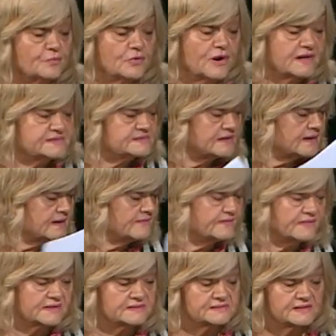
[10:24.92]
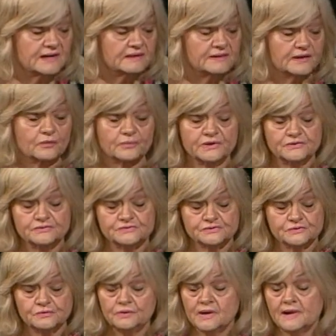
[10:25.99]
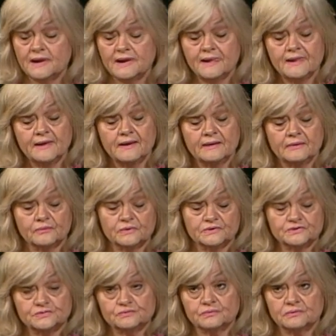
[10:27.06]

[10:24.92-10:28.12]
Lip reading: peroxide on things now like we used to, which